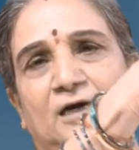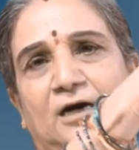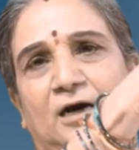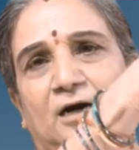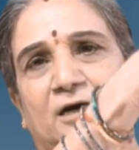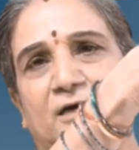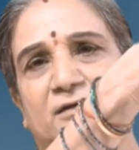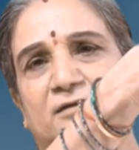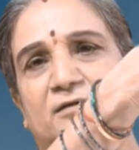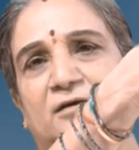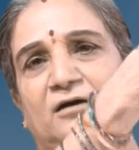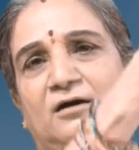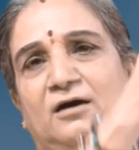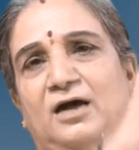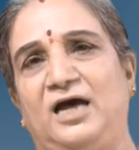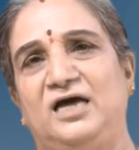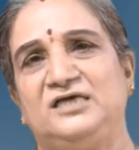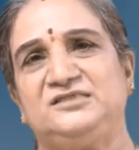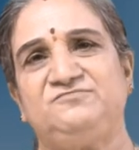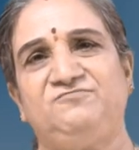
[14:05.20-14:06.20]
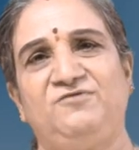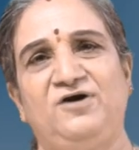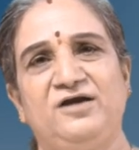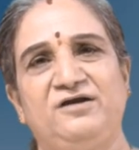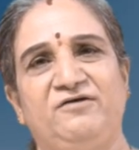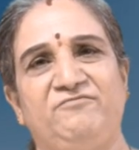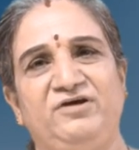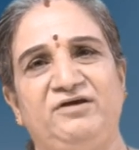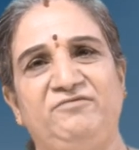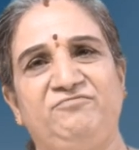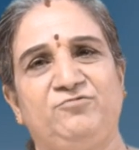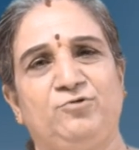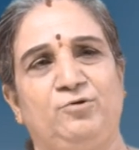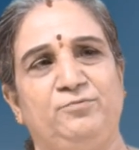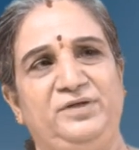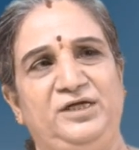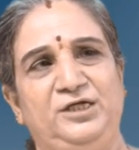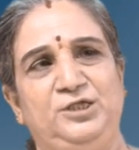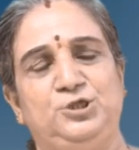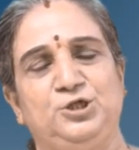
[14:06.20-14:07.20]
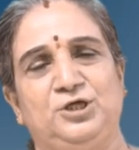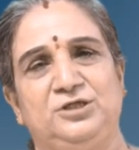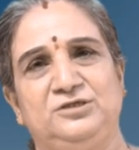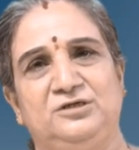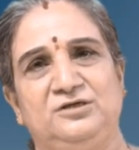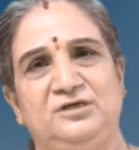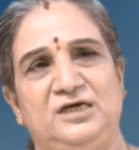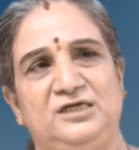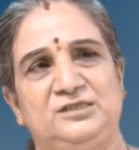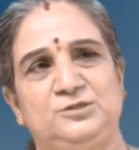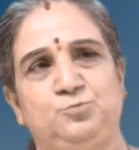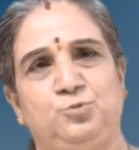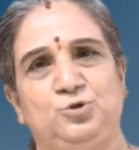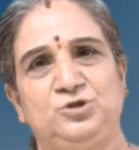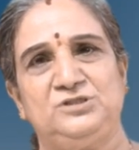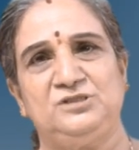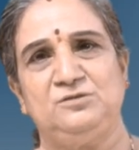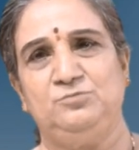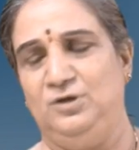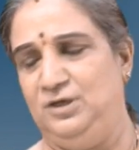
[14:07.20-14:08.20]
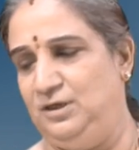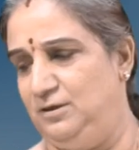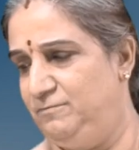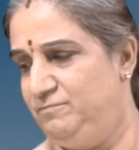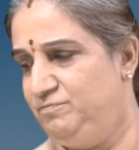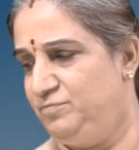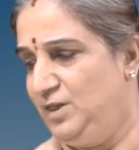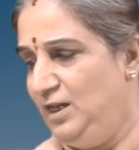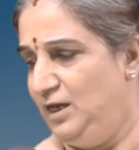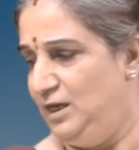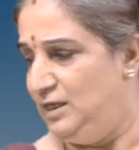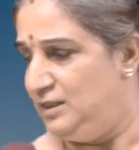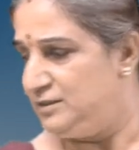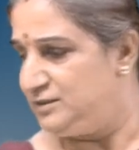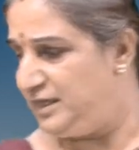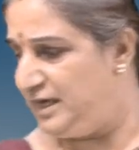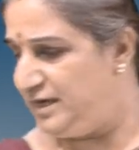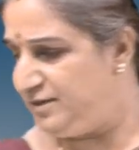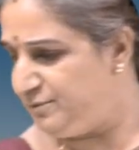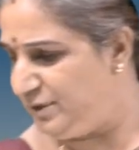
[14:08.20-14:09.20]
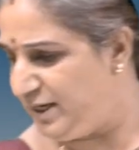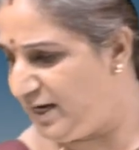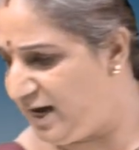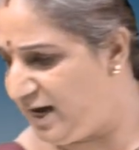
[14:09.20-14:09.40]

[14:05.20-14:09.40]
are as far away from each other as possible. Then we